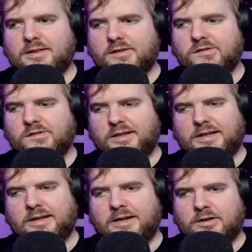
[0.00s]
this,
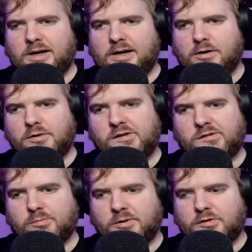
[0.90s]
and I
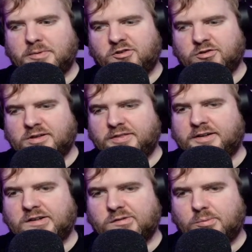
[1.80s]
always want to make sure that
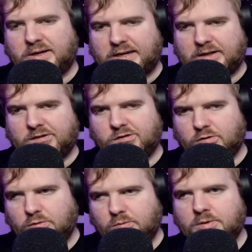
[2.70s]
there is a way
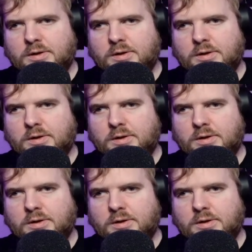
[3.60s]
to